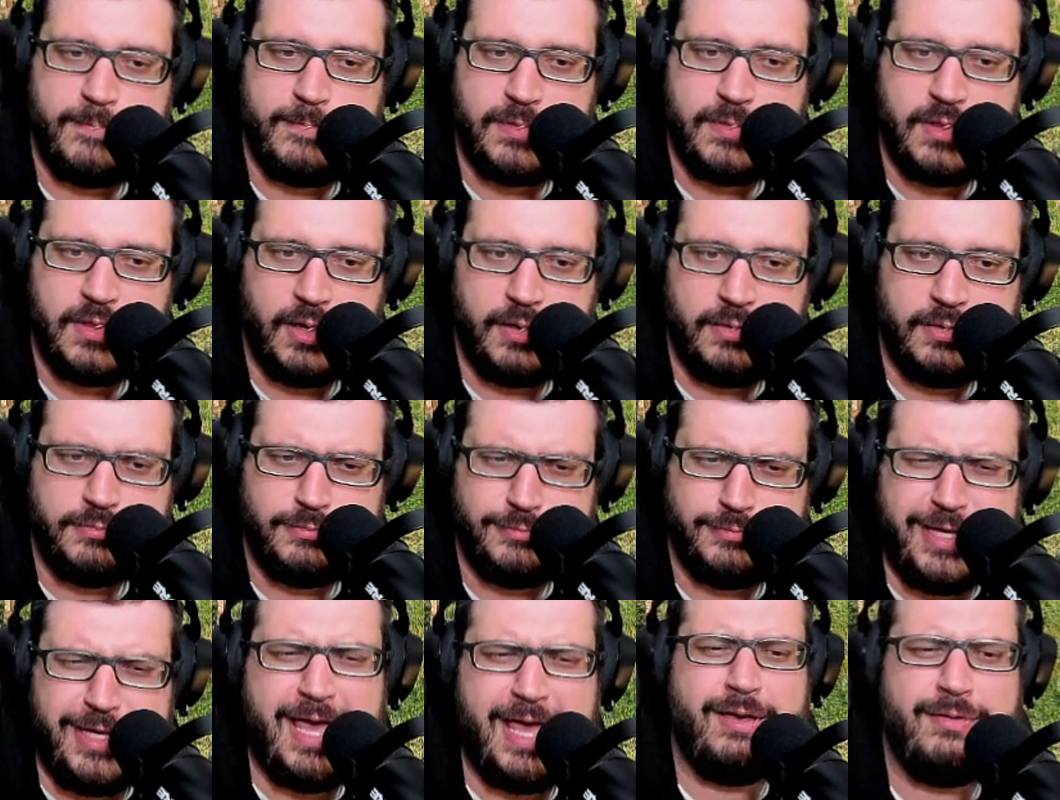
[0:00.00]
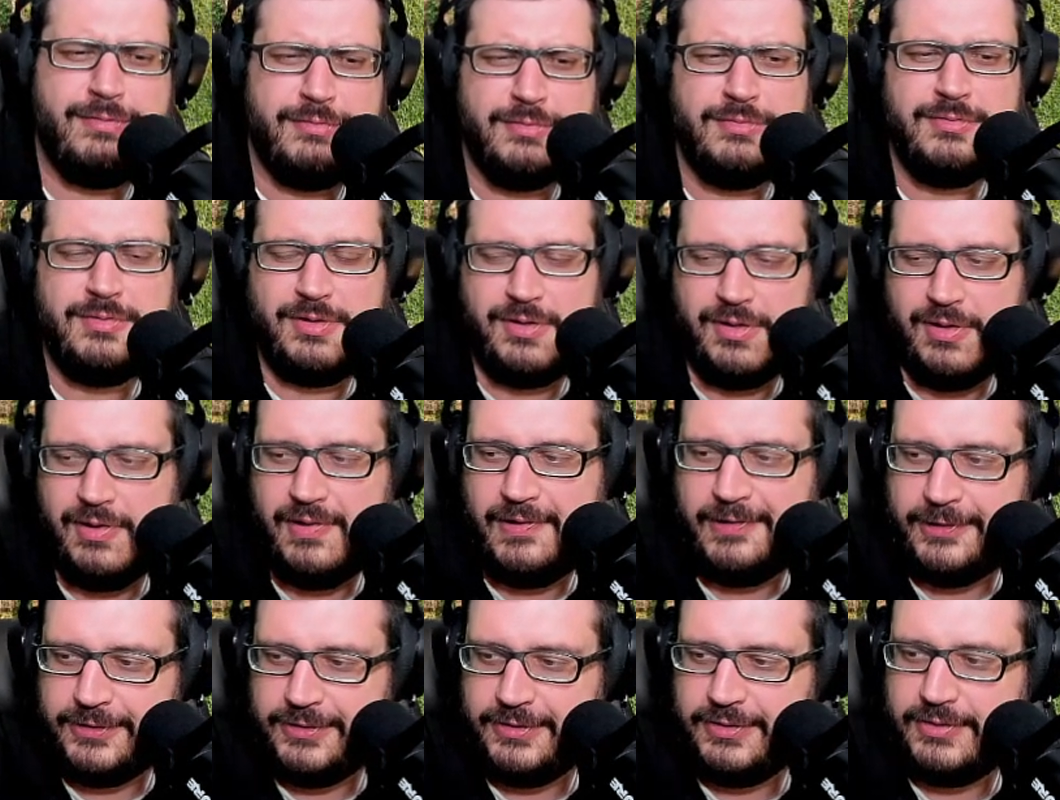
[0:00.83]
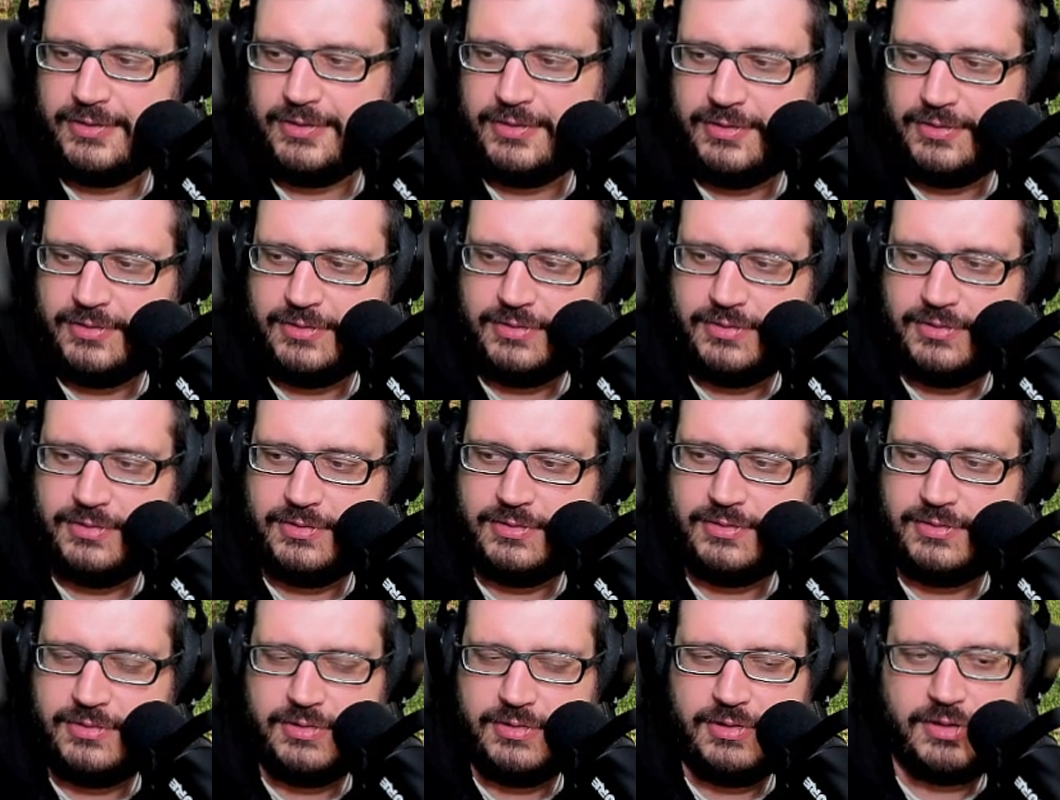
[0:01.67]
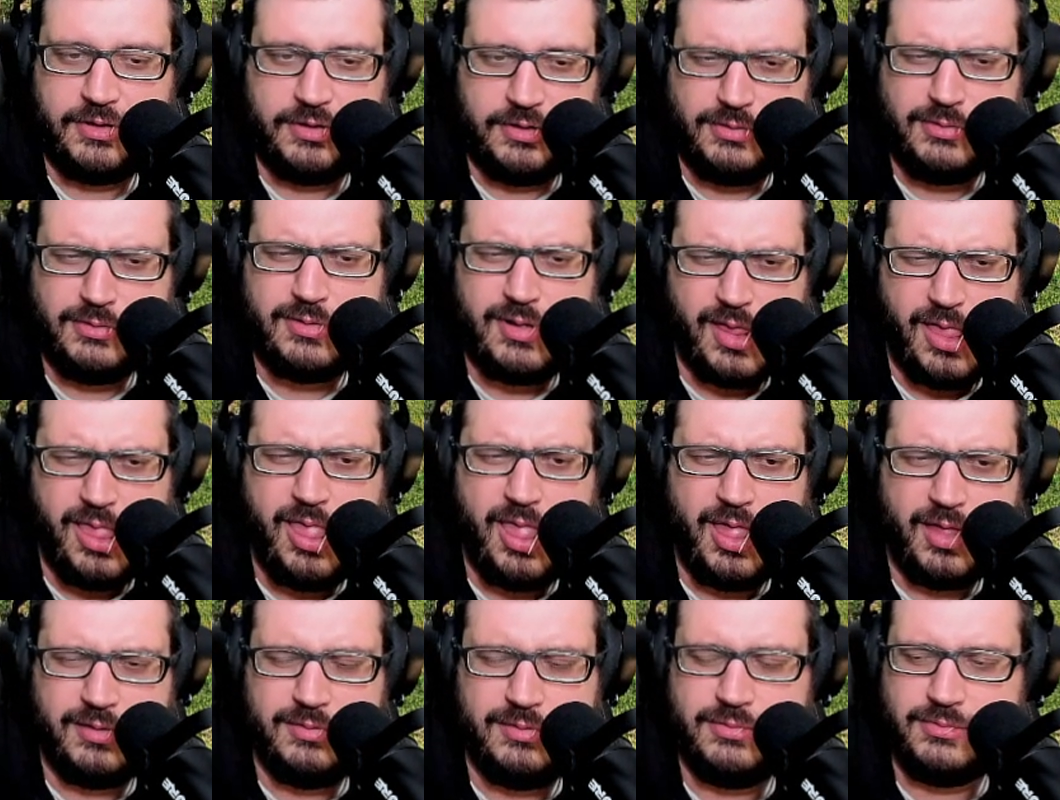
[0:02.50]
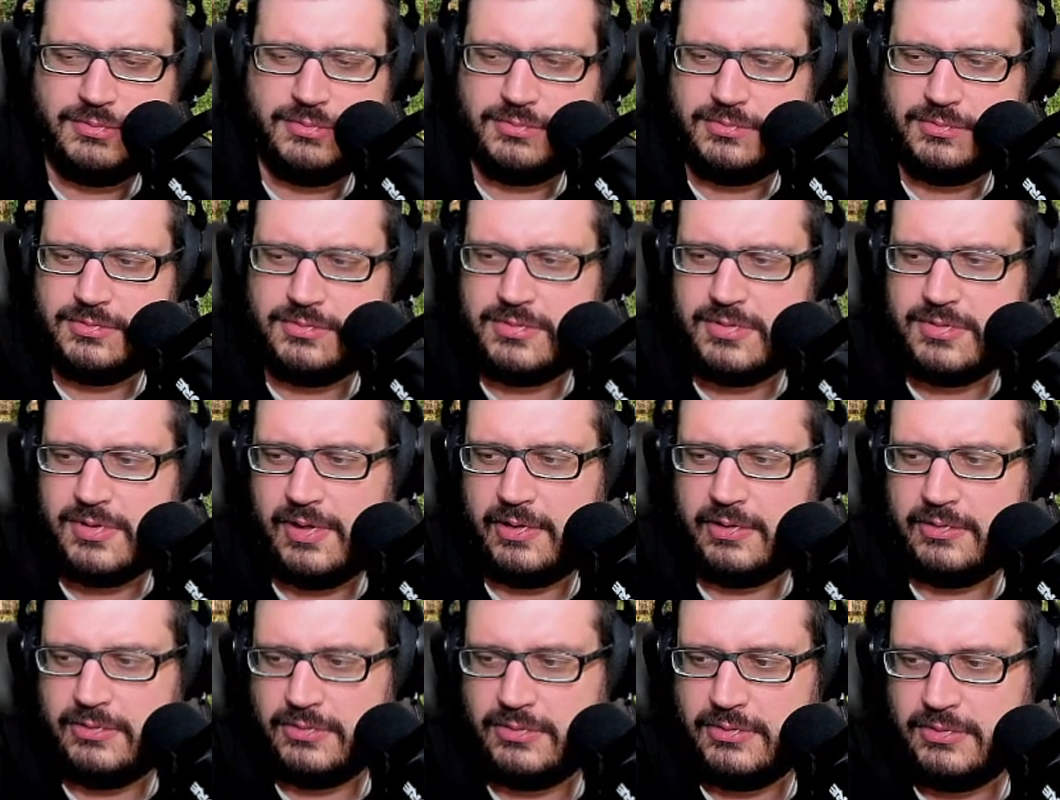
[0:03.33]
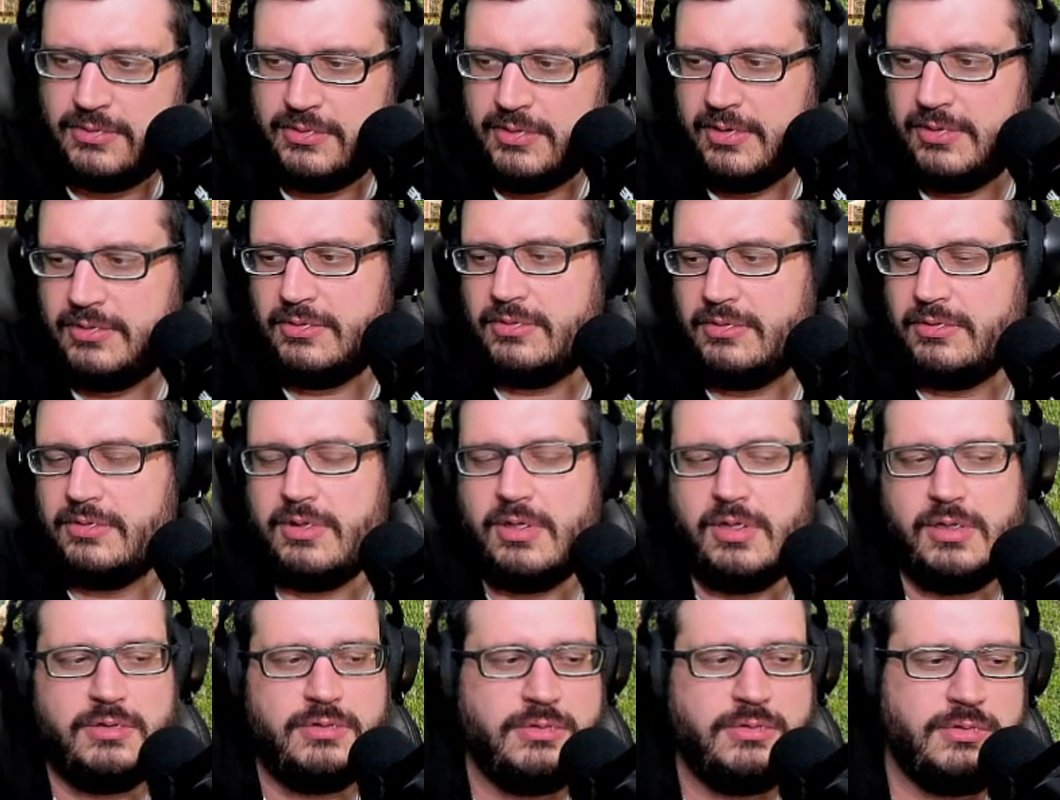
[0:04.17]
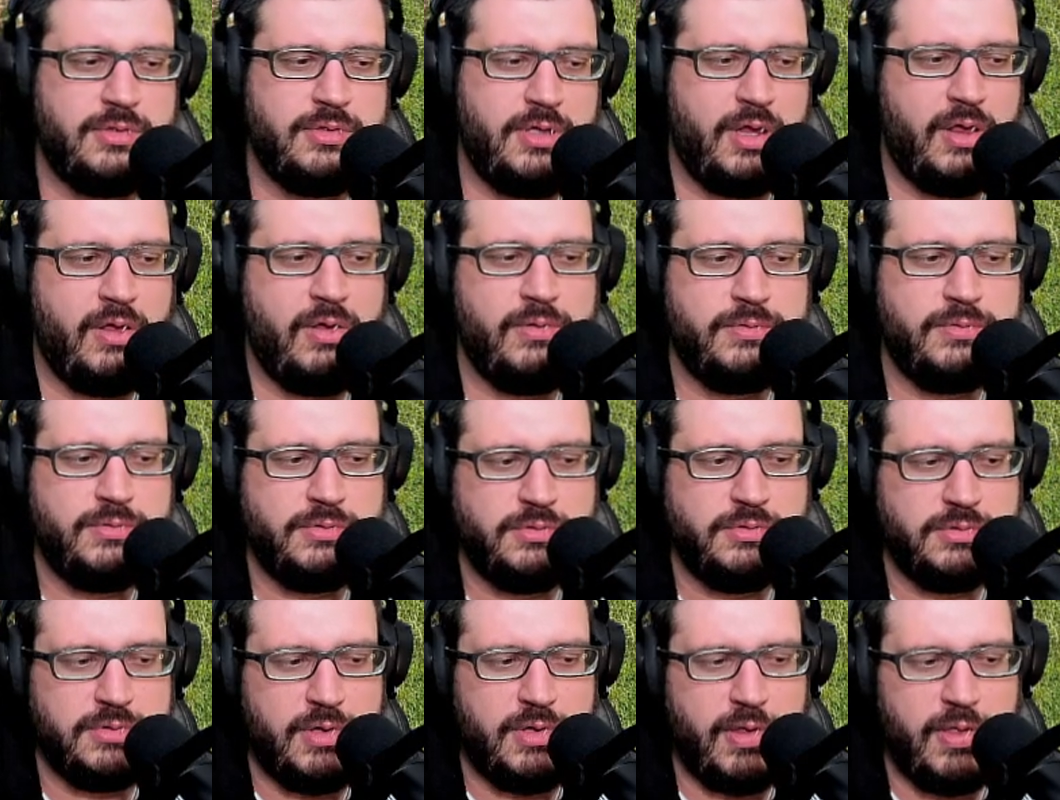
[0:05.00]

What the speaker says: or whatever, and stuff like that. Yeah. And so like I think like a lot of times it's like